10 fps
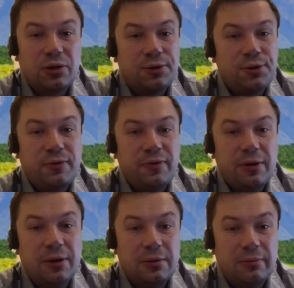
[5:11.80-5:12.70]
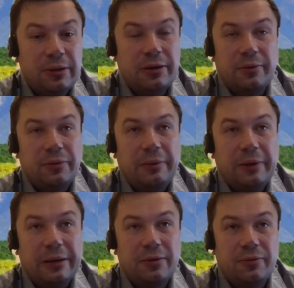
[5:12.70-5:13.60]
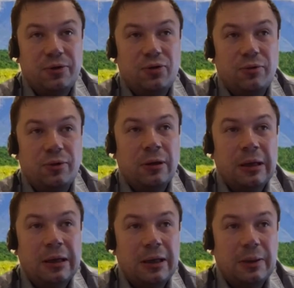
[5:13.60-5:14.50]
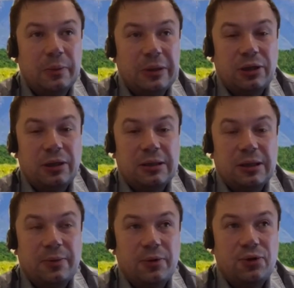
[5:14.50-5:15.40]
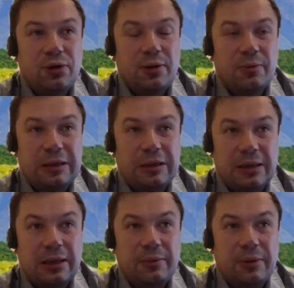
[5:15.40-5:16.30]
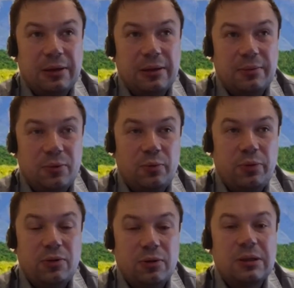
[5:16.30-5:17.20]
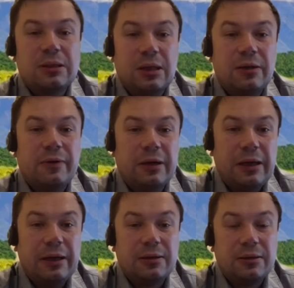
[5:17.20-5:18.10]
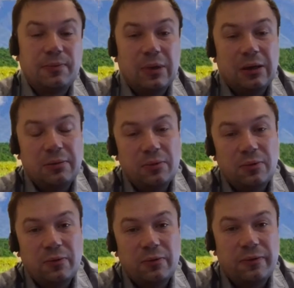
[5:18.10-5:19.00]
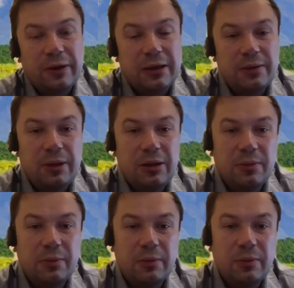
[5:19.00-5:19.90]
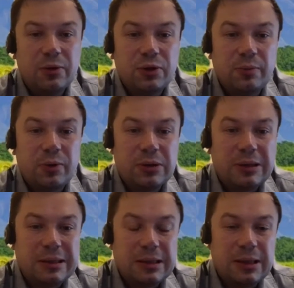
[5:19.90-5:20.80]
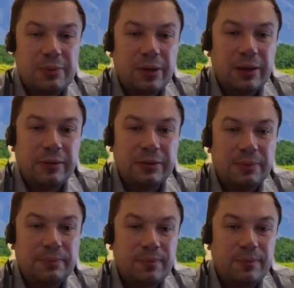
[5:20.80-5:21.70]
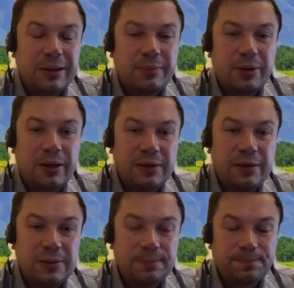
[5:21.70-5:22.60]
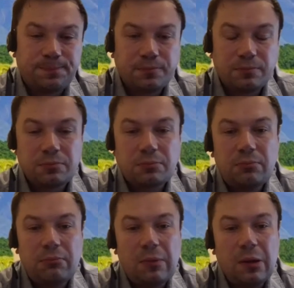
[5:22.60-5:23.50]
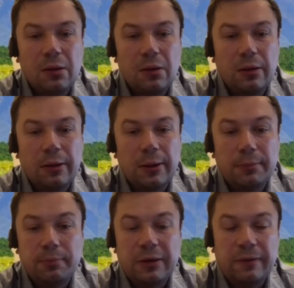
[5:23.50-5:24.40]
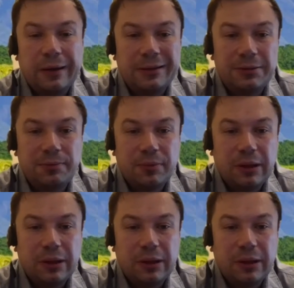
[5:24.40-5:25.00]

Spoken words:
but then the name has to be corrected in profile documents. And so we're not developers, we do not know that. We'll have to do it once again.